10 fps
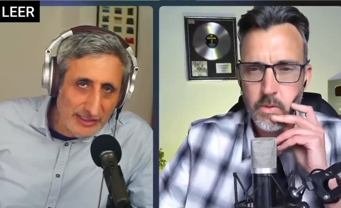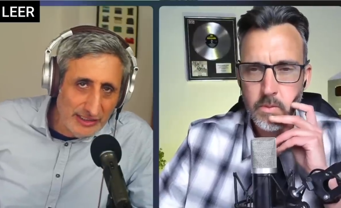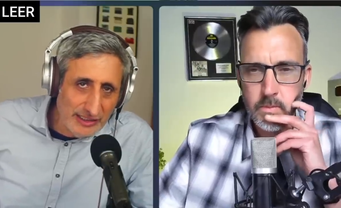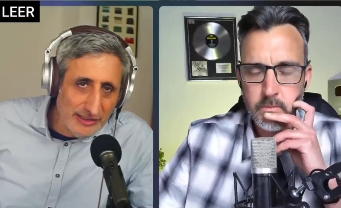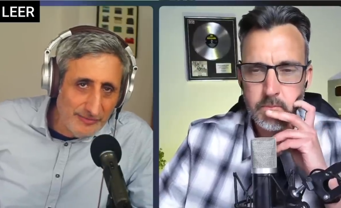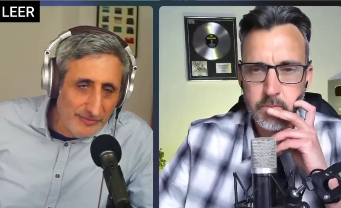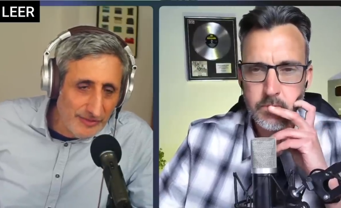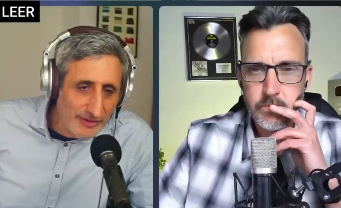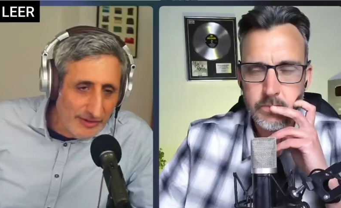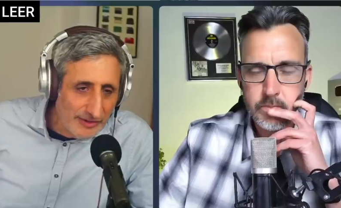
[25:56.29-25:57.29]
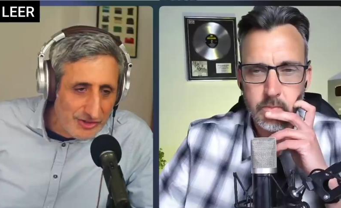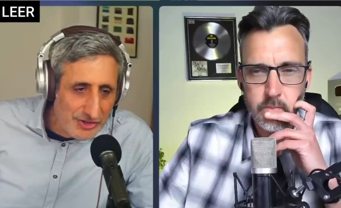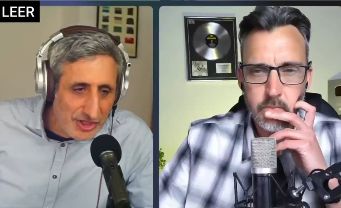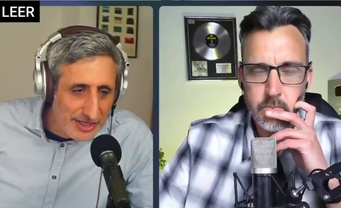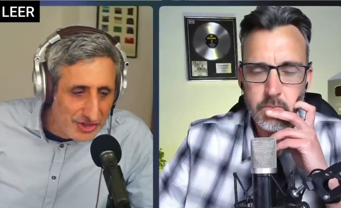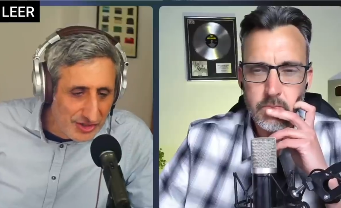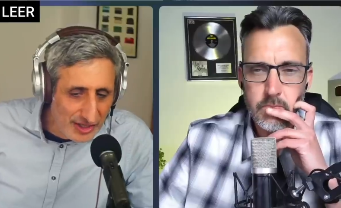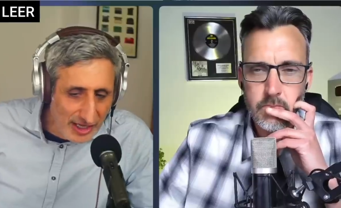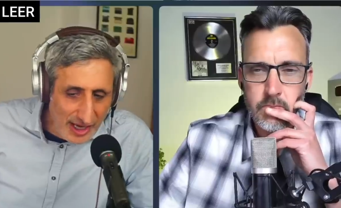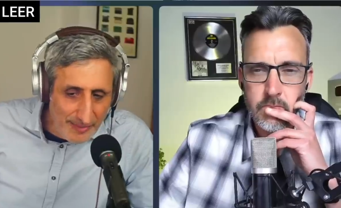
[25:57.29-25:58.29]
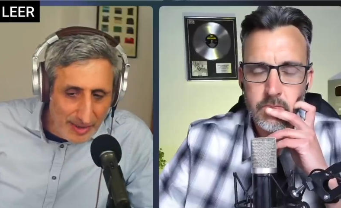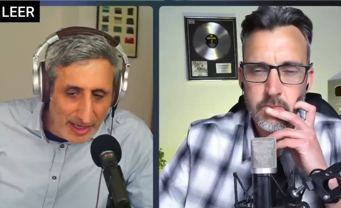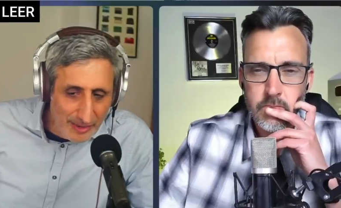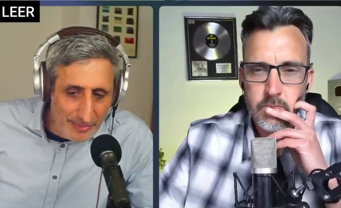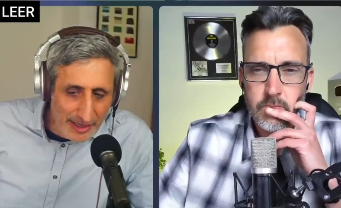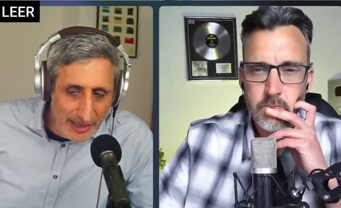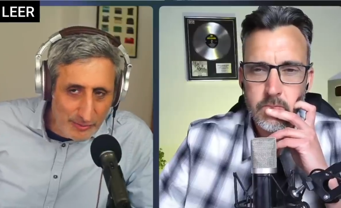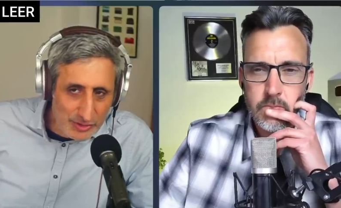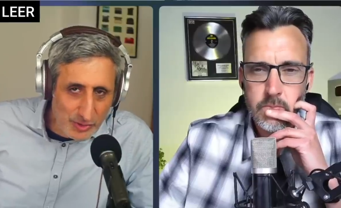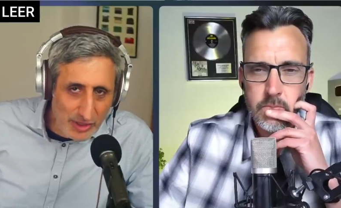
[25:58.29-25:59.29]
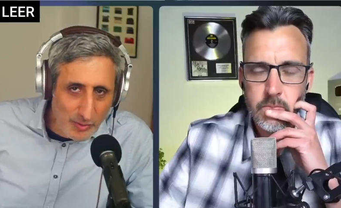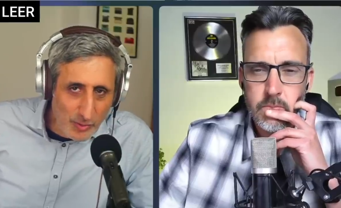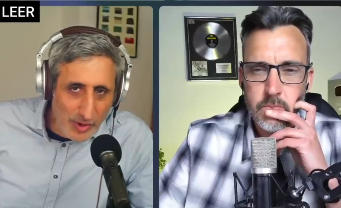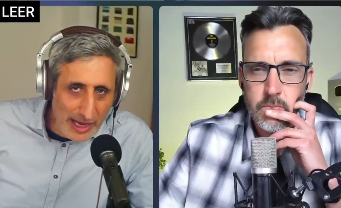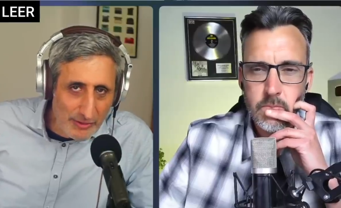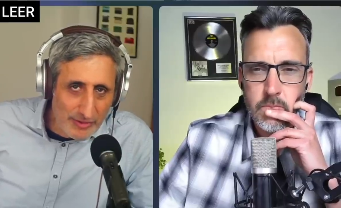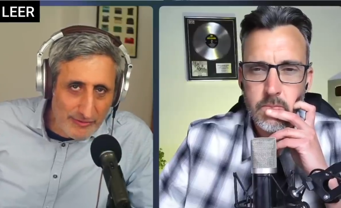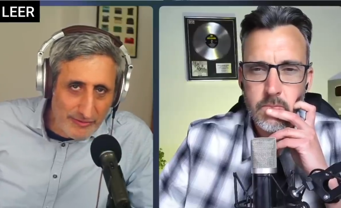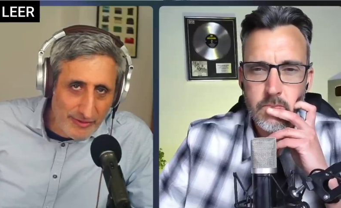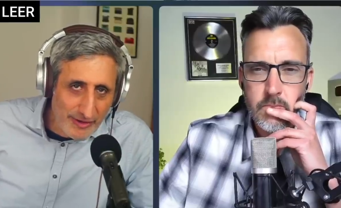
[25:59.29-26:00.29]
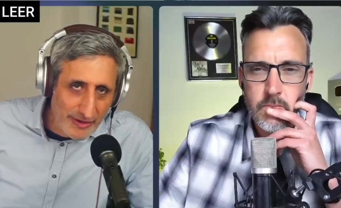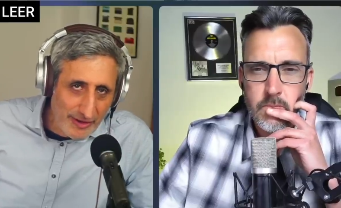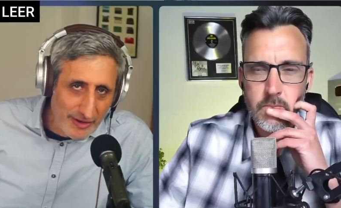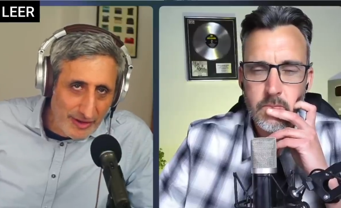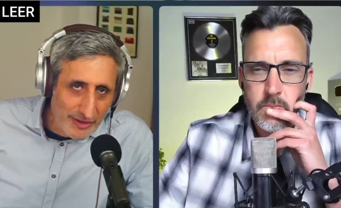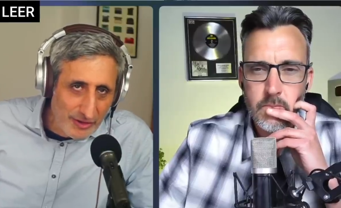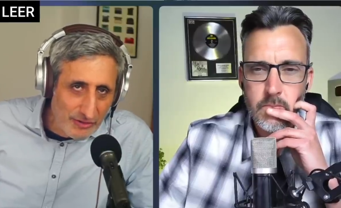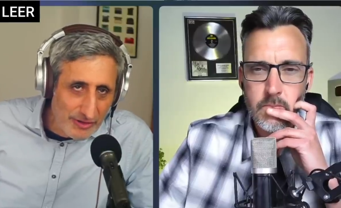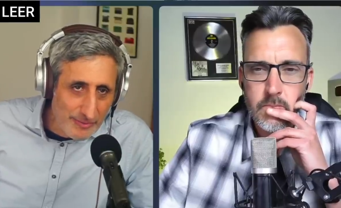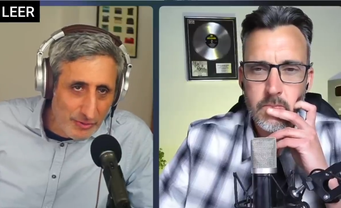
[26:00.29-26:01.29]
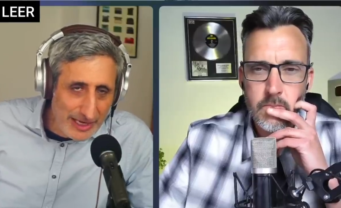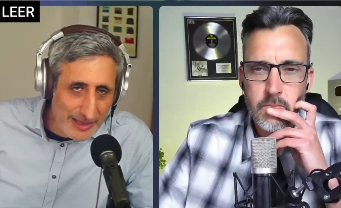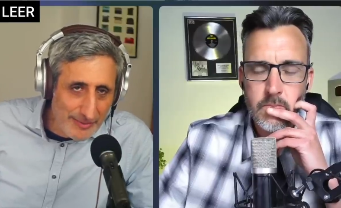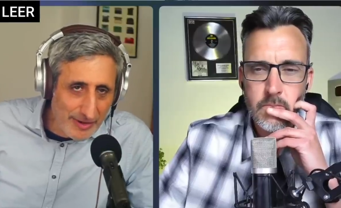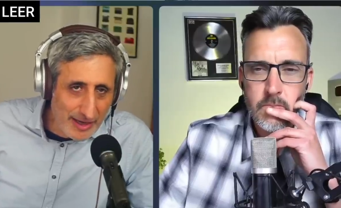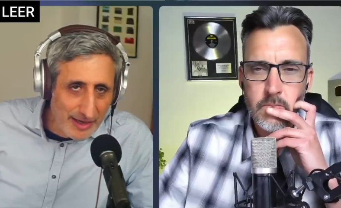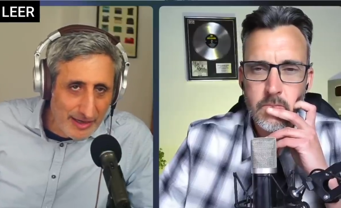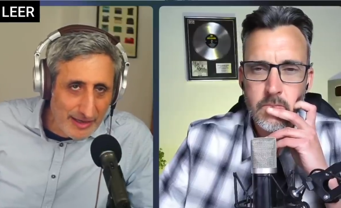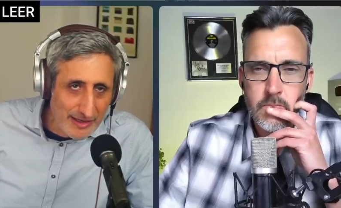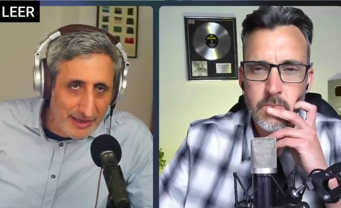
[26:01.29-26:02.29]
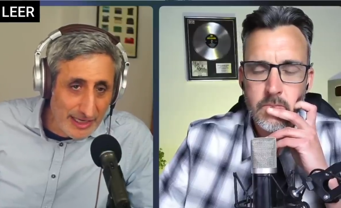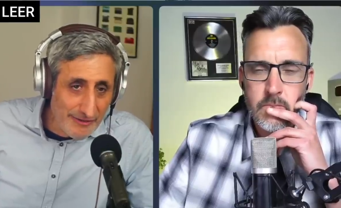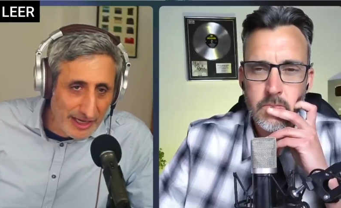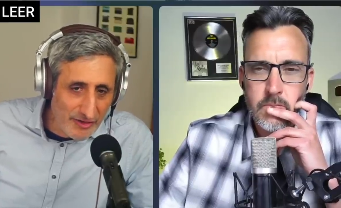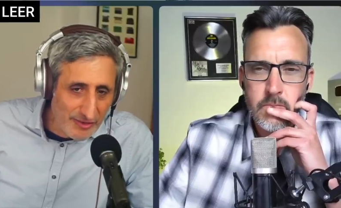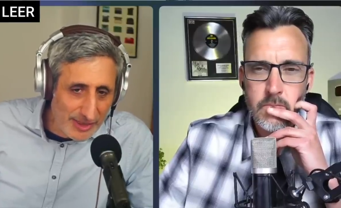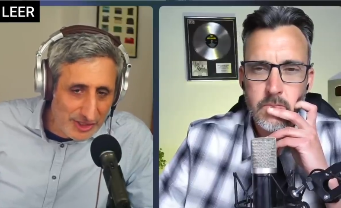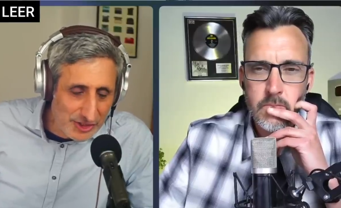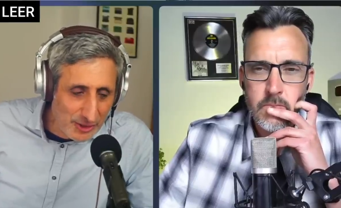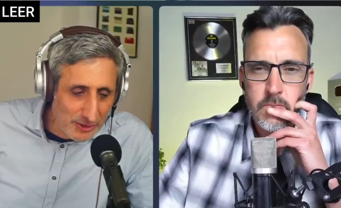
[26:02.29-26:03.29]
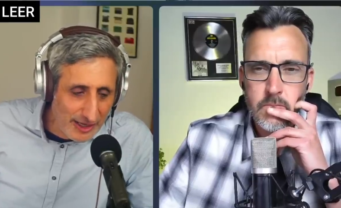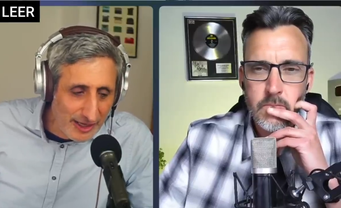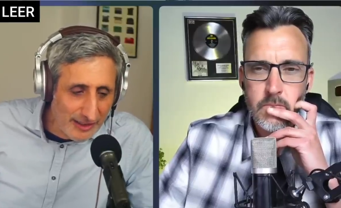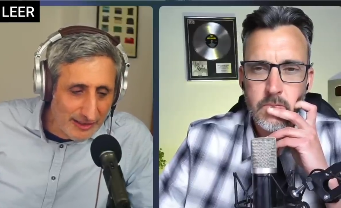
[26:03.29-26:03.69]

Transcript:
Speaker 1: um, changing the light bulb, and I was aware of the grim reaper leering over my shoulder.